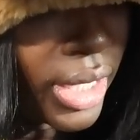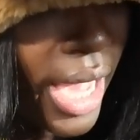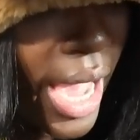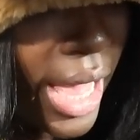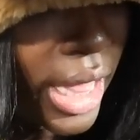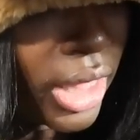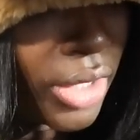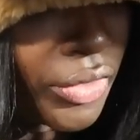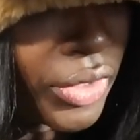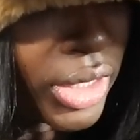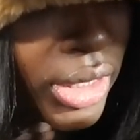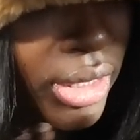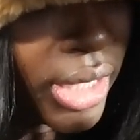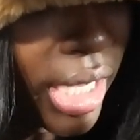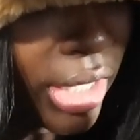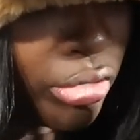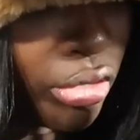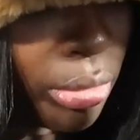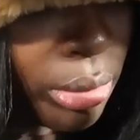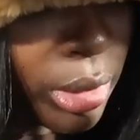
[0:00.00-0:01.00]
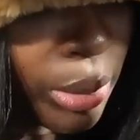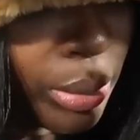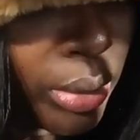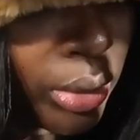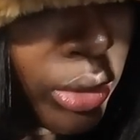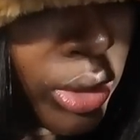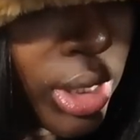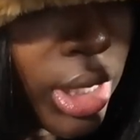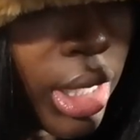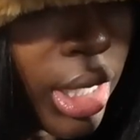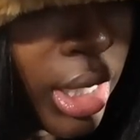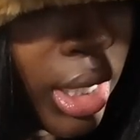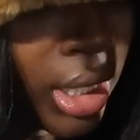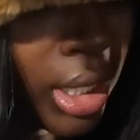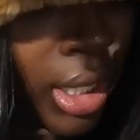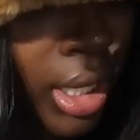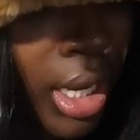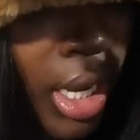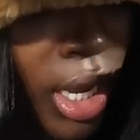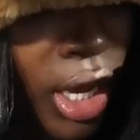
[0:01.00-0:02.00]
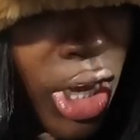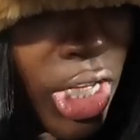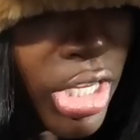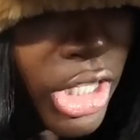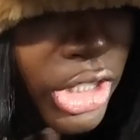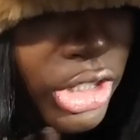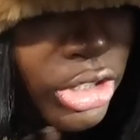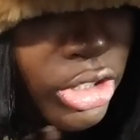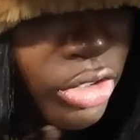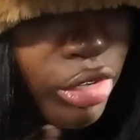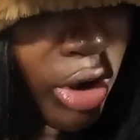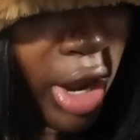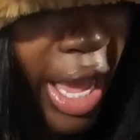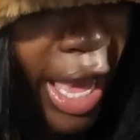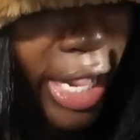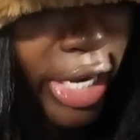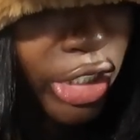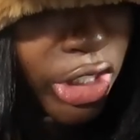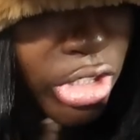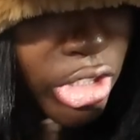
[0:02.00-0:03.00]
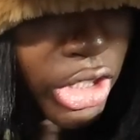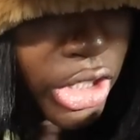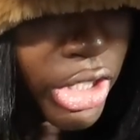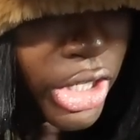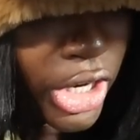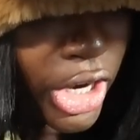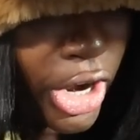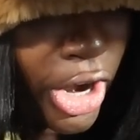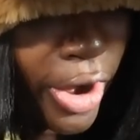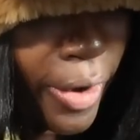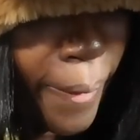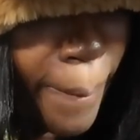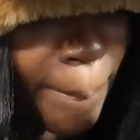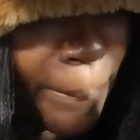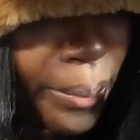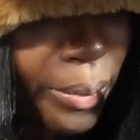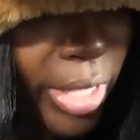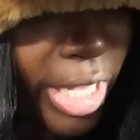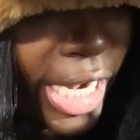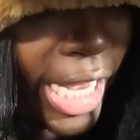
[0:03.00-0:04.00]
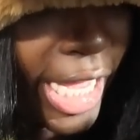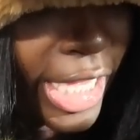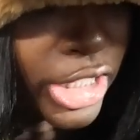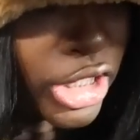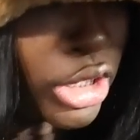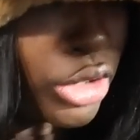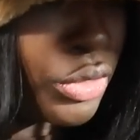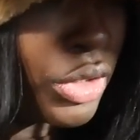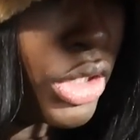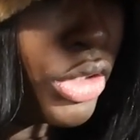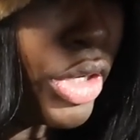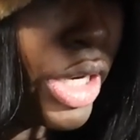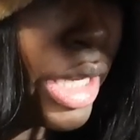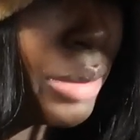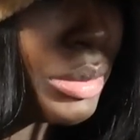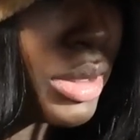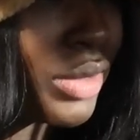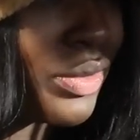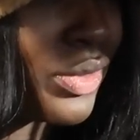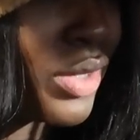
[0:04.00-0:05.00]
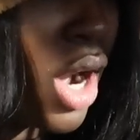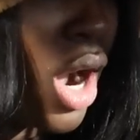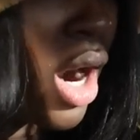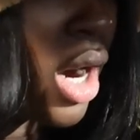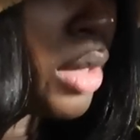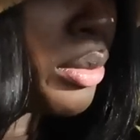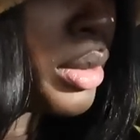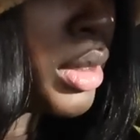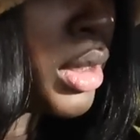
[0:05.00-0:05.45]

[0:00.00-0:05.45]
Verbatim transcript: calories 10 grams of protein zero added sugar and it has three grams of carbs